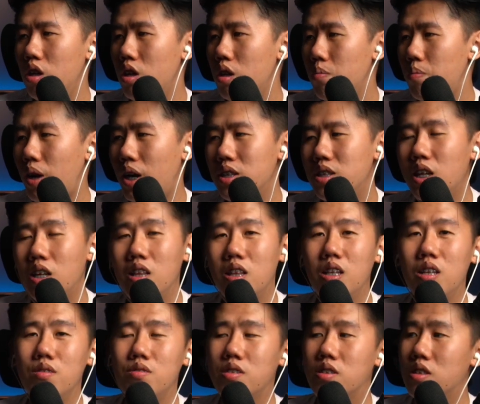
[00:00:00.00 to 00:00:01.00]
pandan
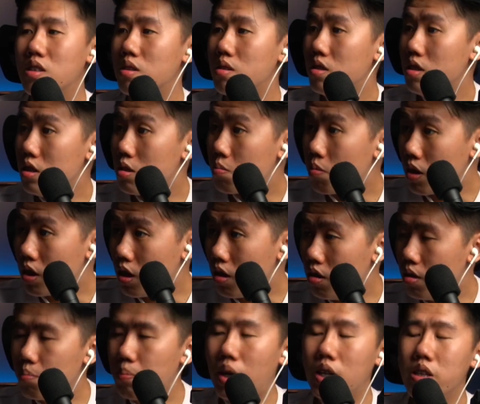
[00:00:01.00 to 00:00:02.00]
leaves,
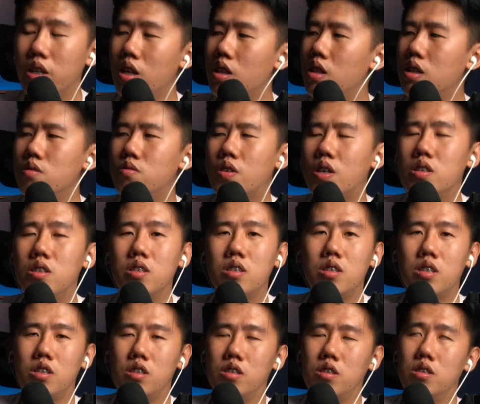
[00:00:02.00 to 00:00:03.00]
pandan leaves at this
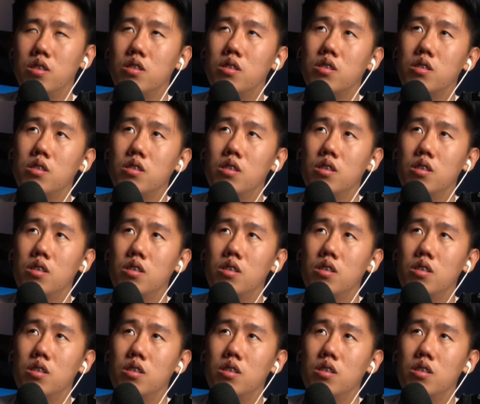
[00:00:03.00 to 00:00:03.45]
stage is,